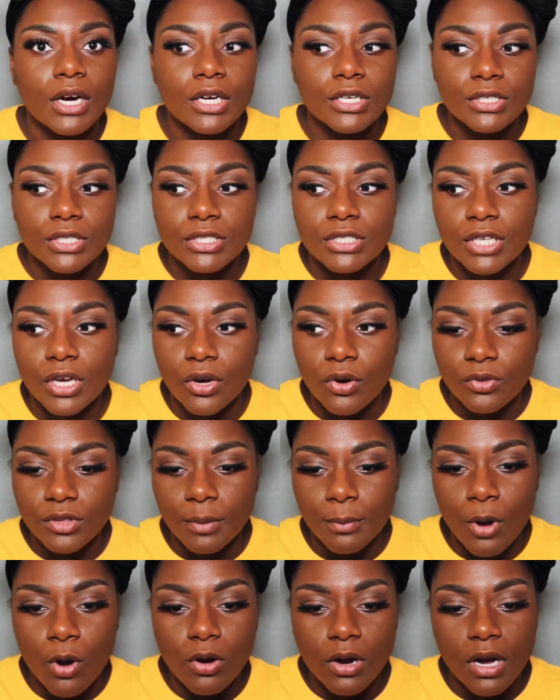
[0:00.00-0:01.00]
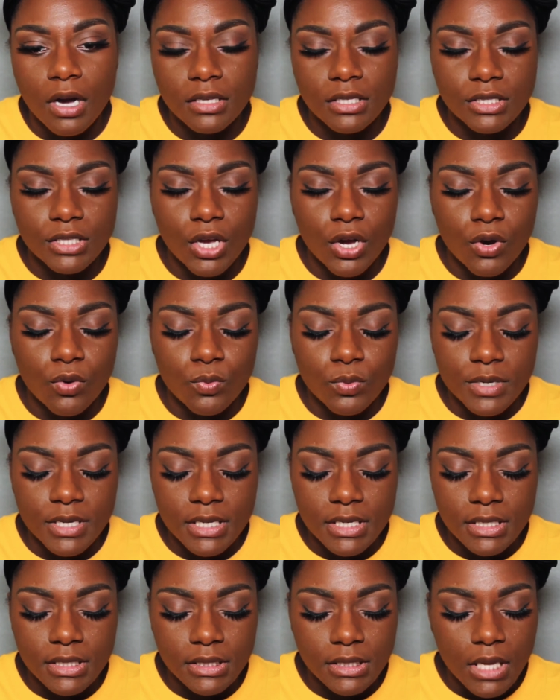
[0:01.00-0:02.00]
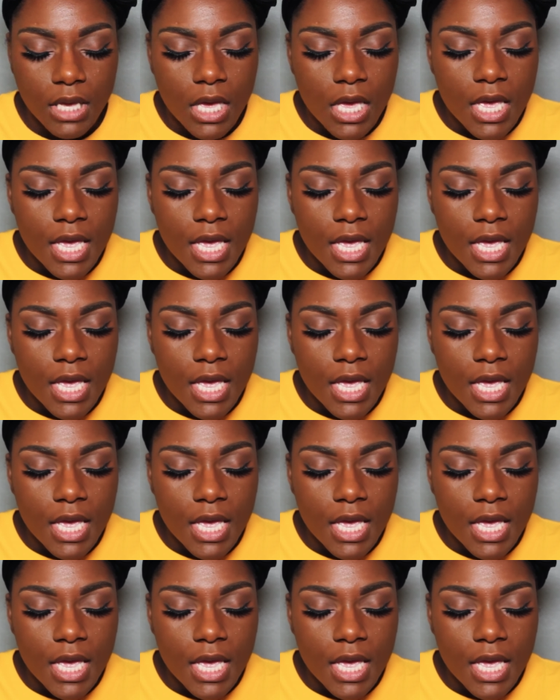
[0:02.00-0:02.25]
undertone, the mocha undertone, was